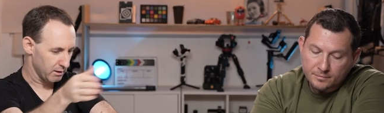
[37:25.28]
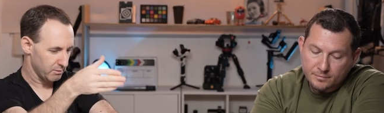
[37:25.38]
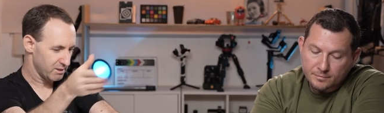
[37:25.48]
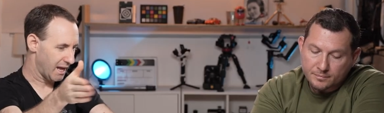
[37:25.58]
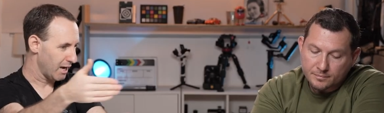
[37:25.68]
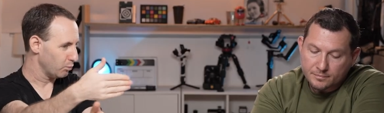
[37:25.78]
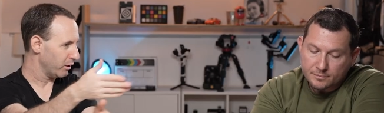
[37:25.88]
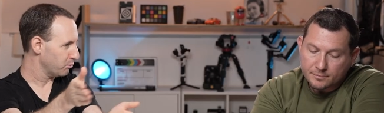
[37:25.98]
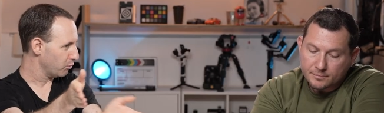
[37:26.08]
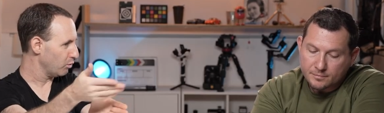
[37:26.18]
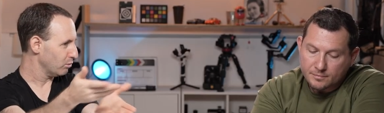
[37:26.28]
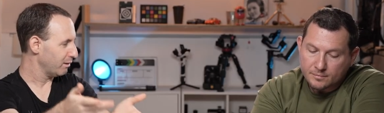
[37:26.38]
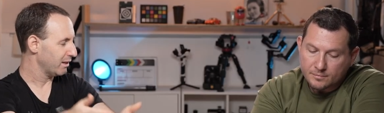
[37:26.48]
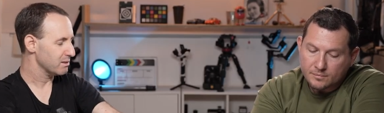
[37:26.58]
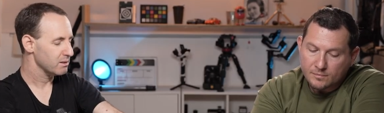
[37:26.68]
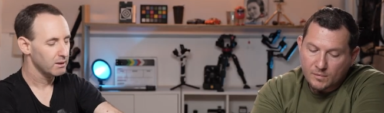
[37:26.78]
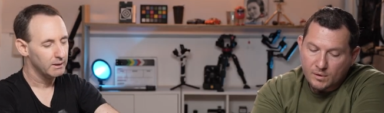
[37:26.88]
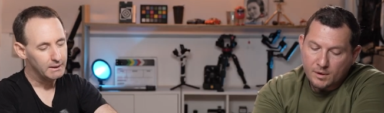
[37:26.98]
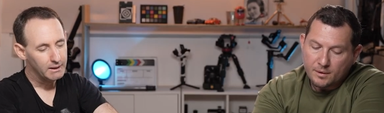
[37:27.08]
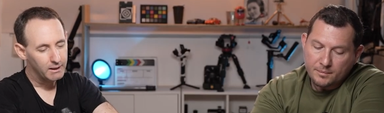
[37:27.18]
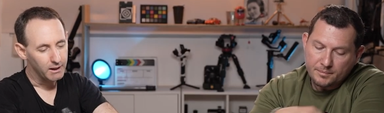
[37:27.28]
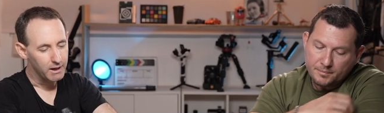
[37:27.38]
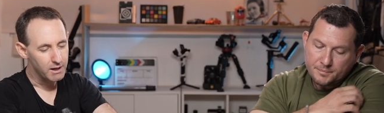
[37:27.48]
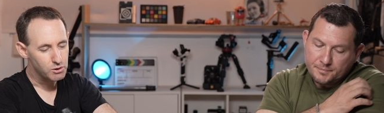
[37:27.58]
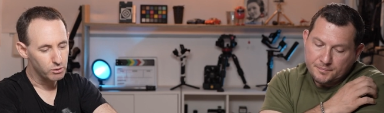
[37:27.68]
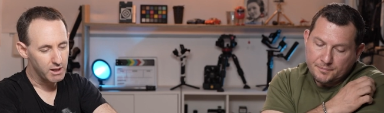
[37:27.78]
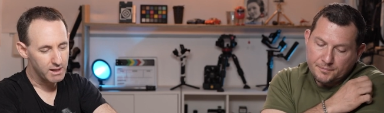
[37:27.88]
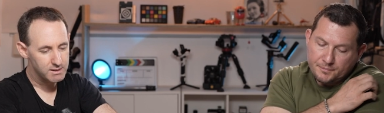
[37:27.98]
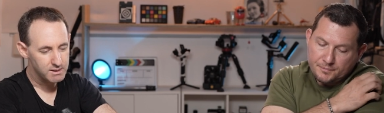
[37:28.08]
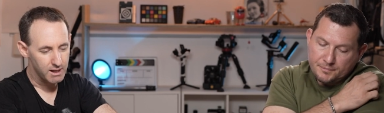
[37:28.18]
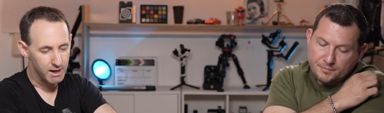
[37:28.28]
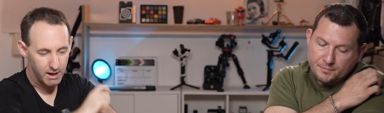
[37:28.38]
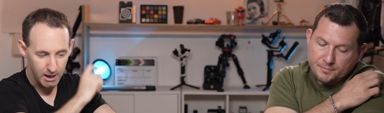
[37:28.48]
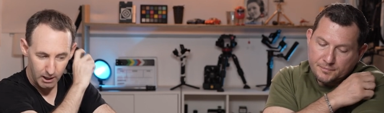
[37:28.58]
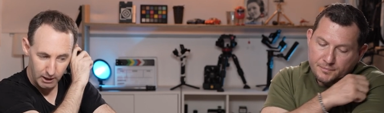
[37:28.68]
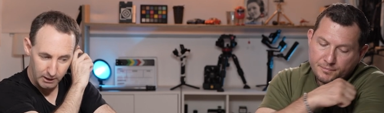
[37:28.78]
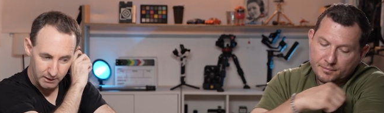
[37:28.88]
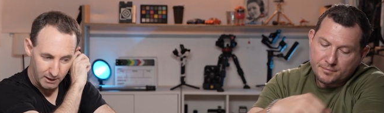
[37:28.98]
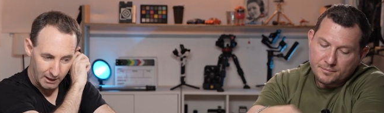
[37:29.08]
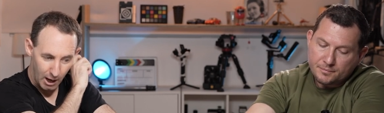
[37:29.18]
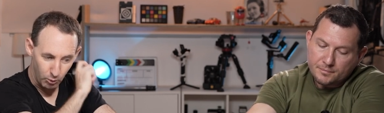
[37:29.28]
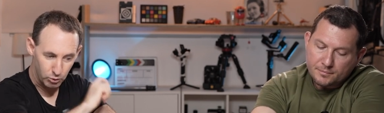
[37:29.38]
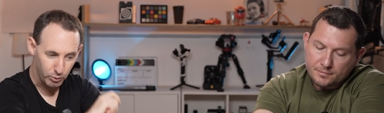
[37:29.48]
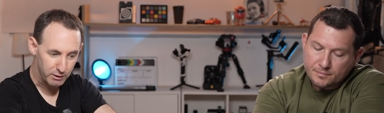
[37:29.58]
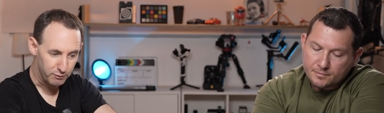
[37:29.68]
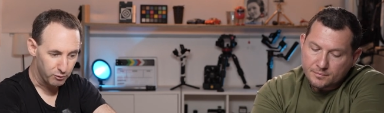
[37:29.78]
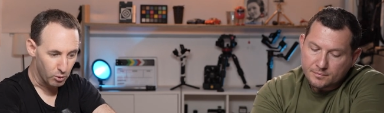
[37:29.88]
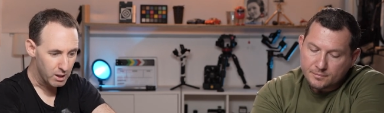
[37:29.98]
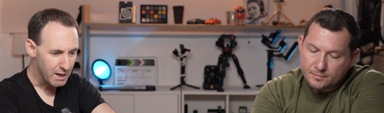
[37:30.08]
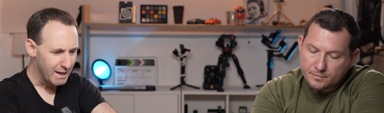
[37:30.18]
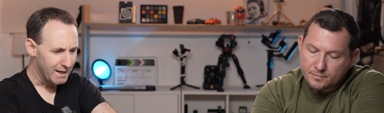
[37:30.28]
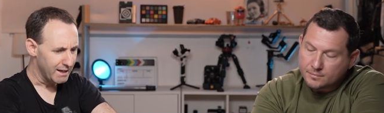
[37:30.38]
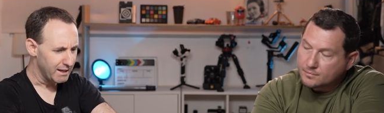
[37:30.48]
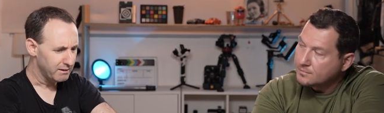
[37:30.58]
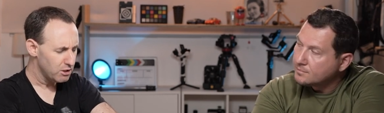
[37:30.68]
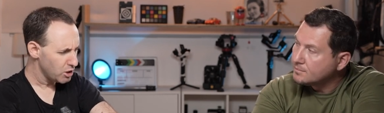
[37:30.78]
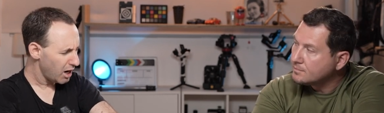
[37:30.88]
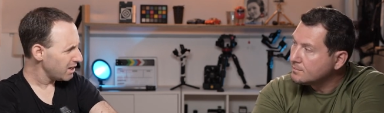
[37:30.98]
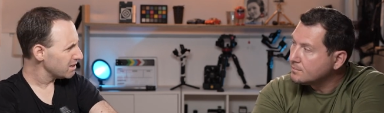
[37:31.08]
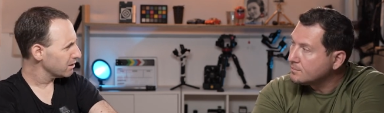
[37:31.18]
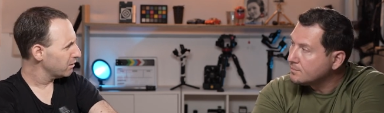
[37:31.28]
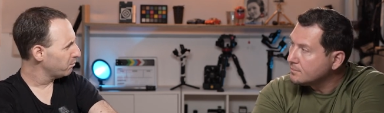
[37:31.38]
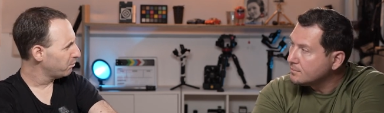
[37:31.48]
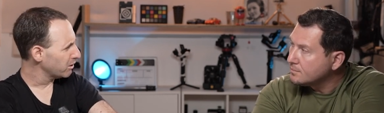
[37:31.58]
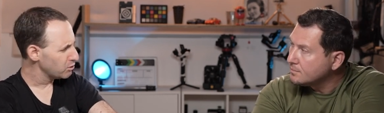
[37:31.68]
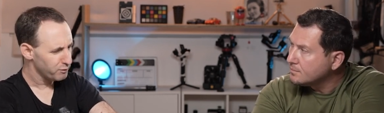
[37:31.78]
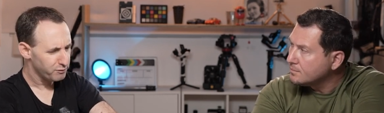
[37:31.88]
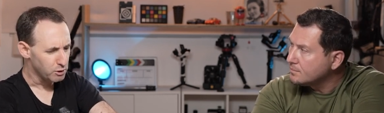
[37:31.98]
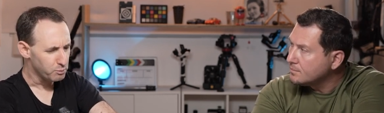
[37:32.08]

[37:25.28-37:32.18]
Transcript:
Speaker 1: a sideways pro Uh, so that's uh, the Laowa 24. Uh, DJI has a bunch of new